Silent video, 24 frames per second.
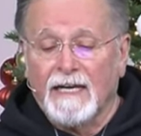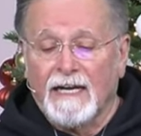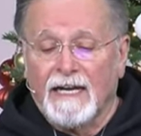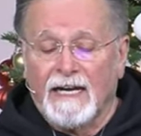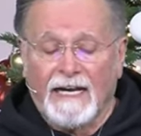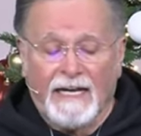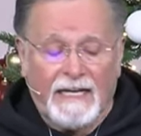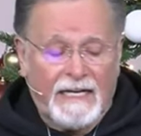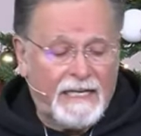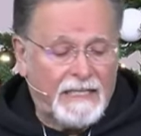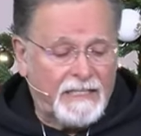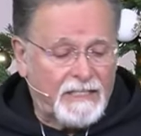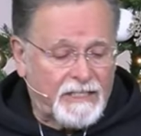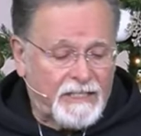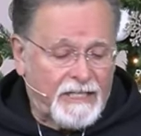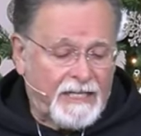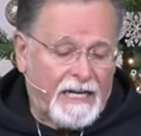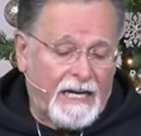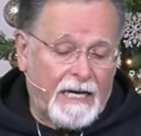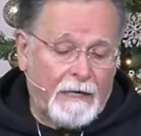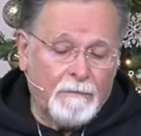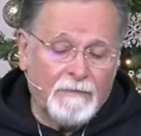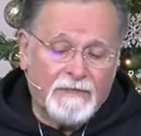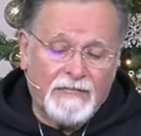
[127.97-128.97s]
And it
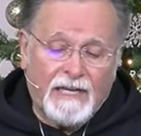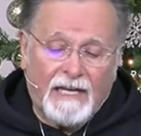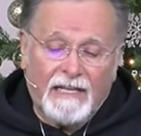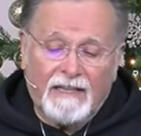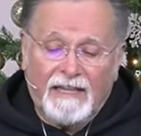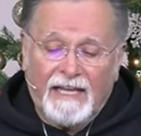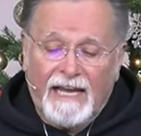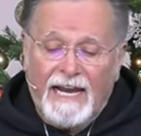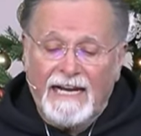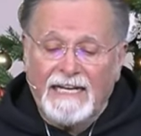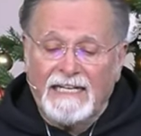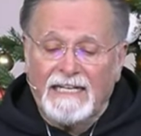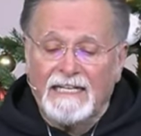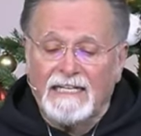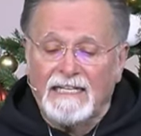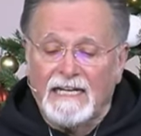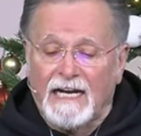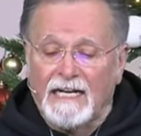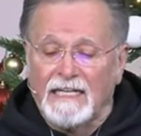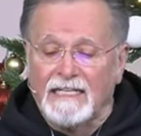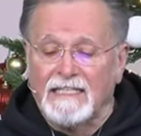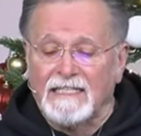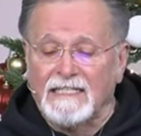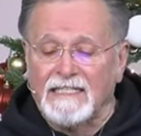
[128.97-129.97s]
seems that they did
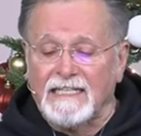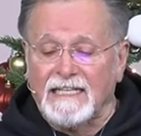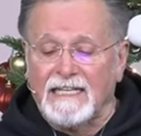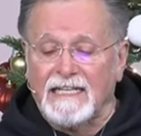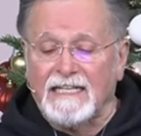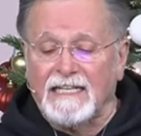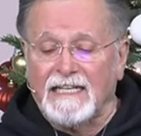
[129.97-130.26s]
not see